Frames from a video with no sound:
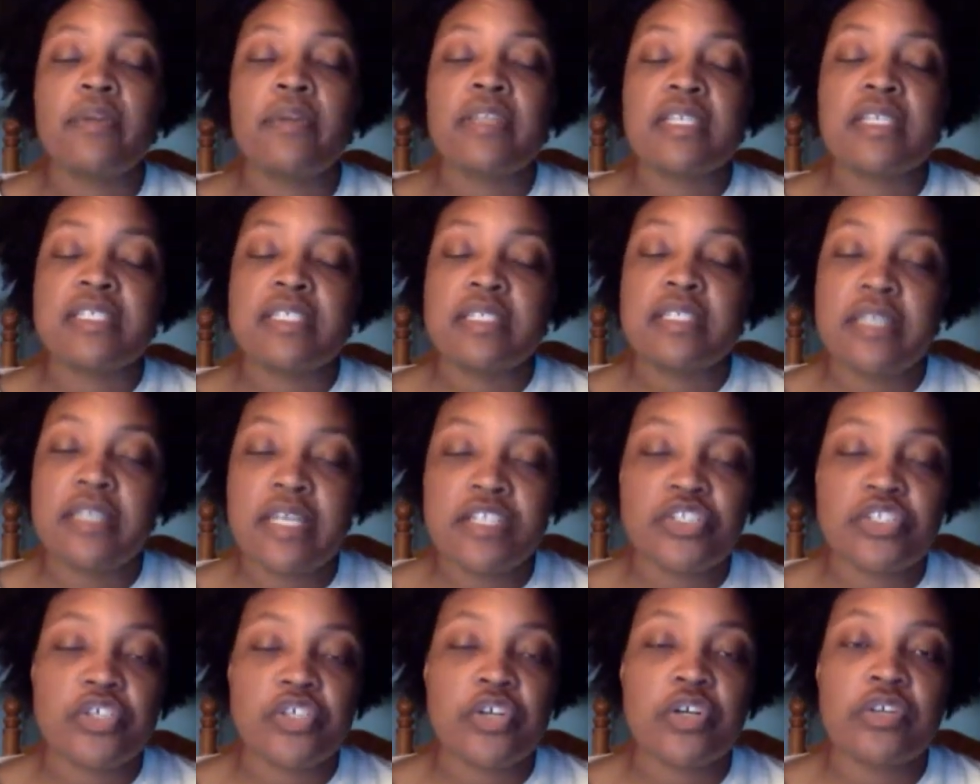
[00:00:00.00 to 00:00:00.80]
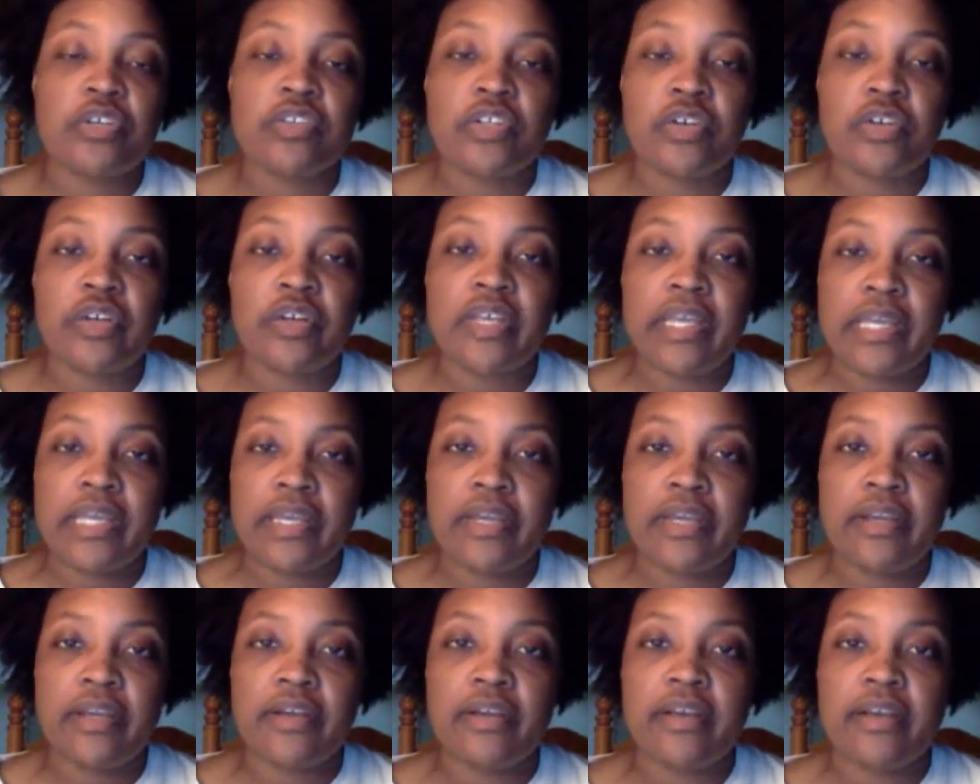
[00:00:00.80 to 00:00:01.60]
It's an H Girl 30
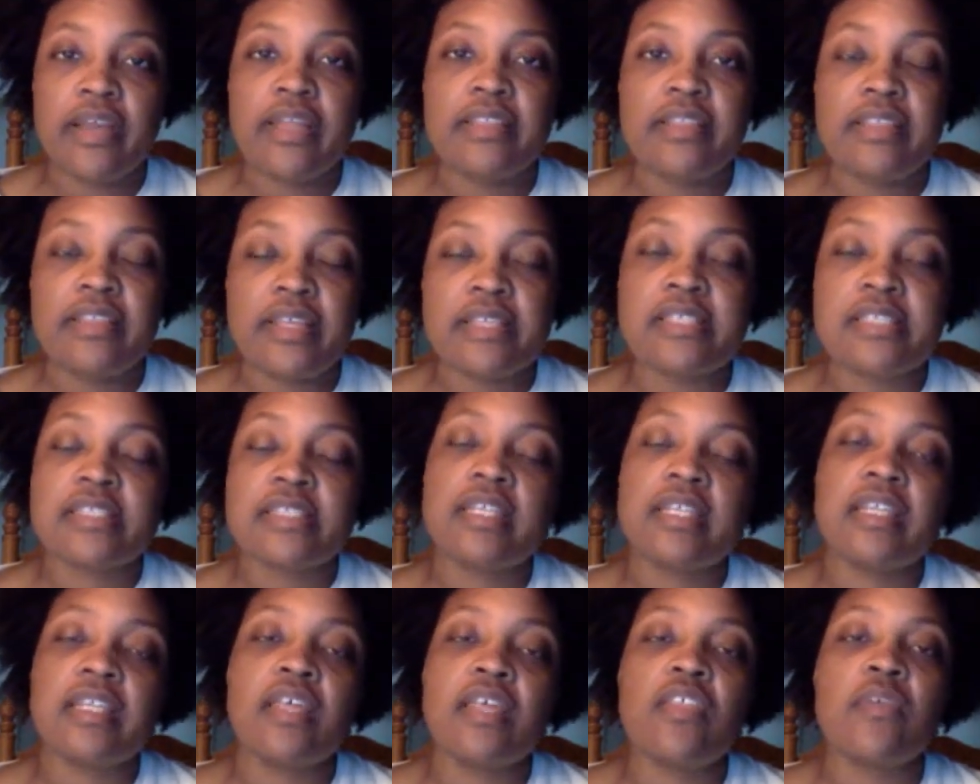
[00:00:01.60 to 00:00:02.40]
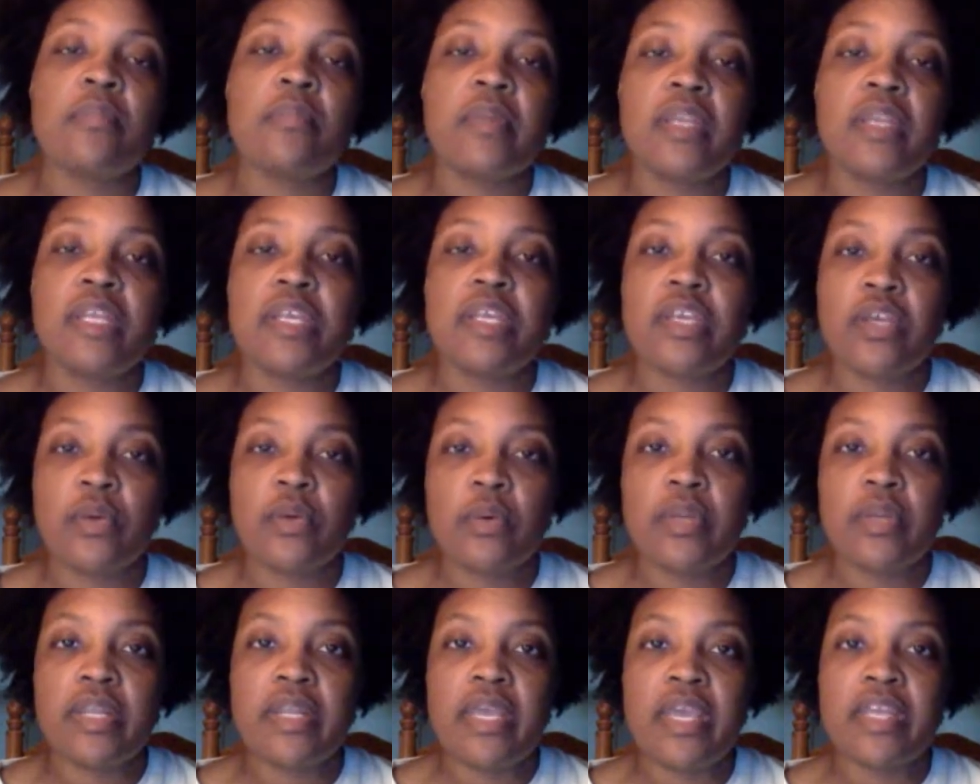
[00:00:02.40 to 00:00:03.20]
here, and this is another mini
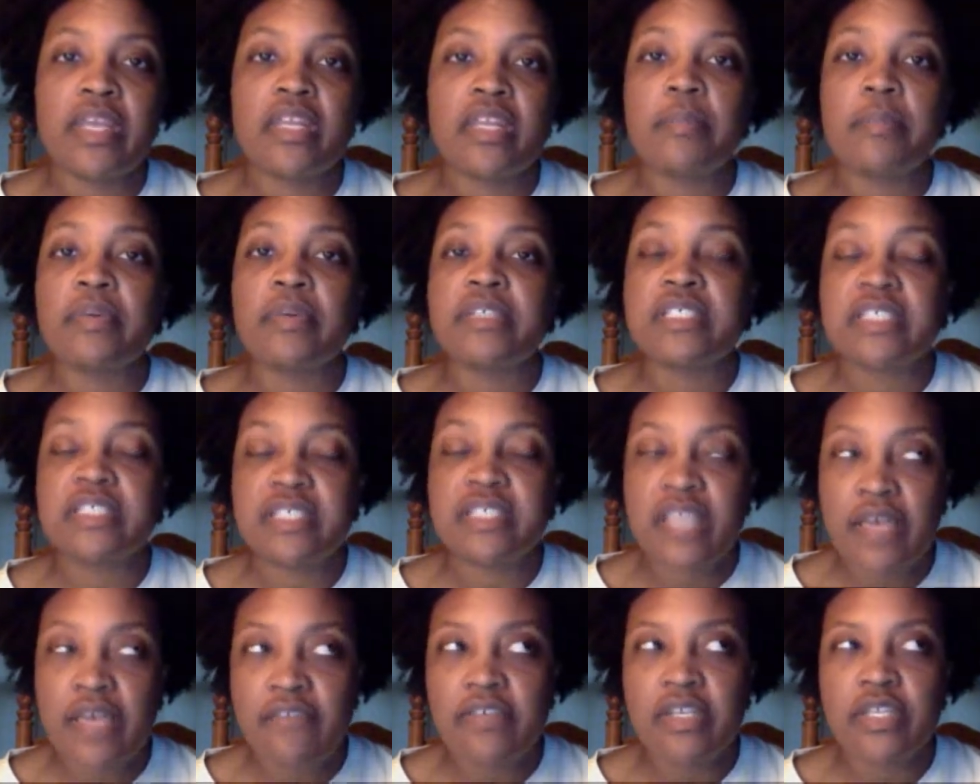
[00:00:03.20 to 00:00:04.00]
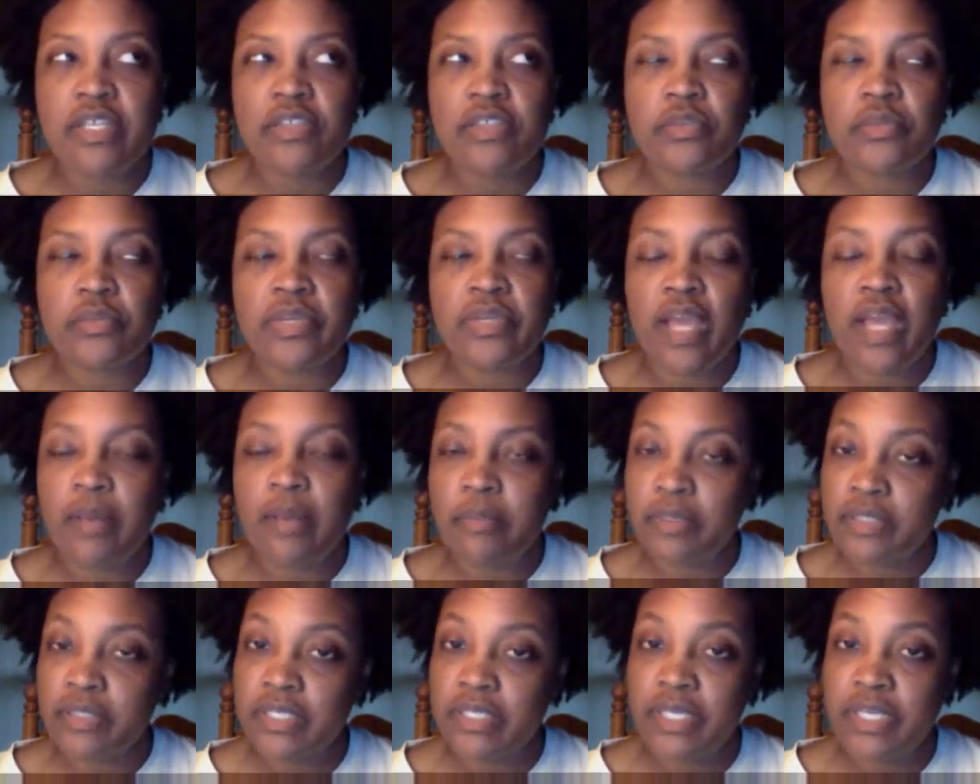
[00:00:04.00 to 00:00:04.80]
Q&A number 73, I
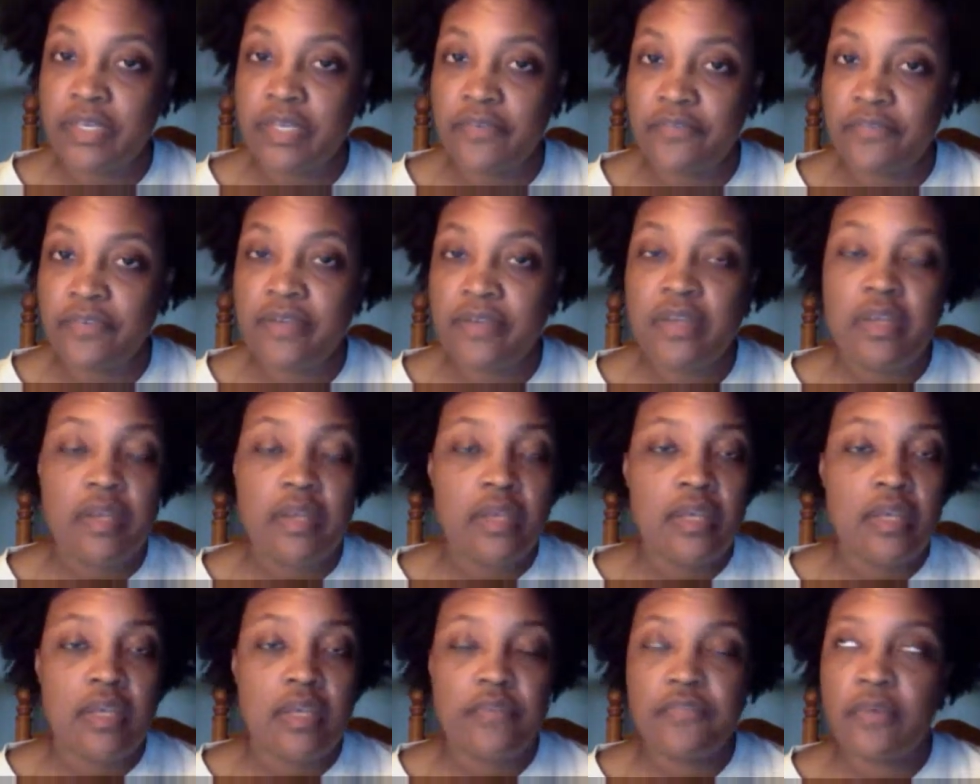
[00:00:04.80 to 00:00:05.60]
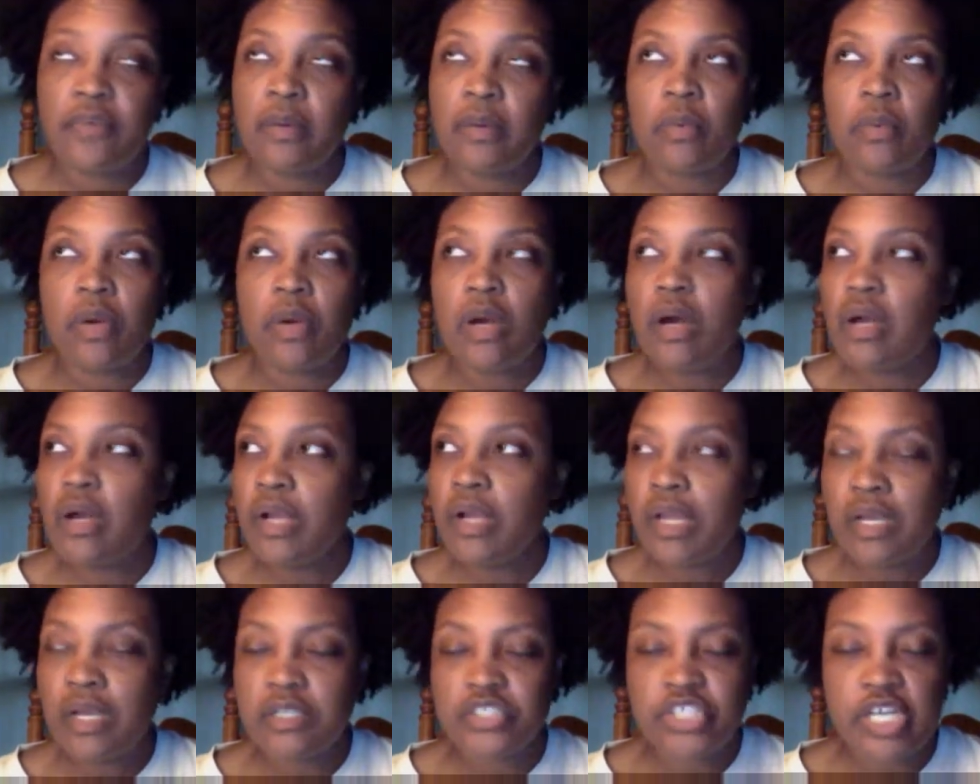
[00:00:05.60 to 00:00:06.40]
believe. If I'm wrong,
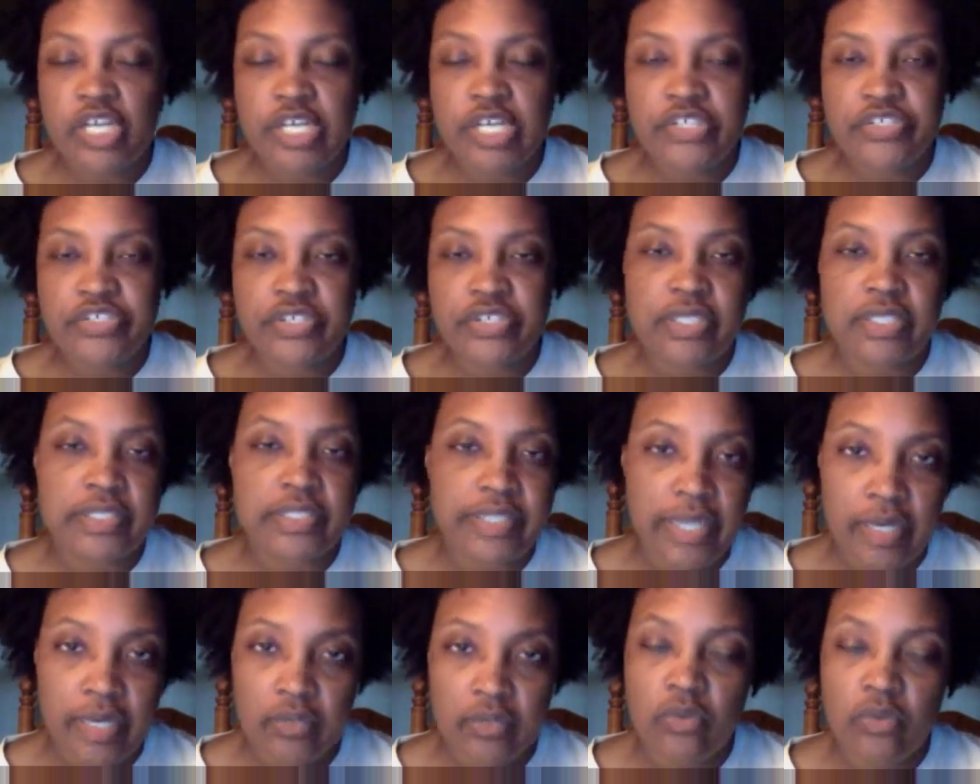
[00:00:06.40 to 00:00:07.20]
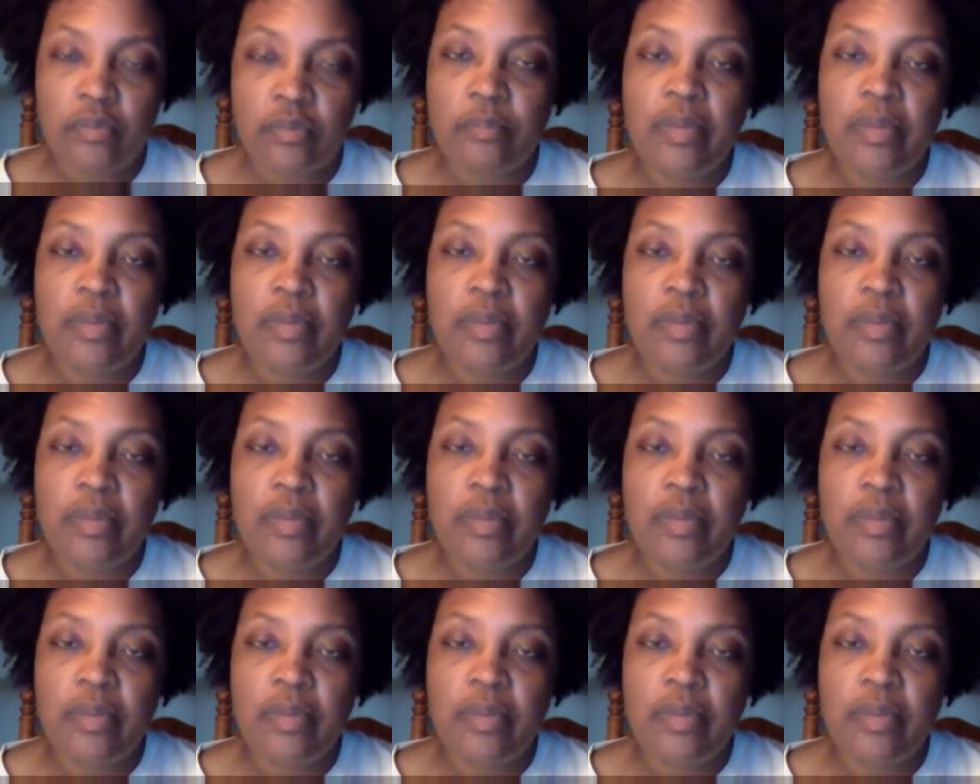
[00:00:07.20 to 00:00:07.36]
I'll change in the title.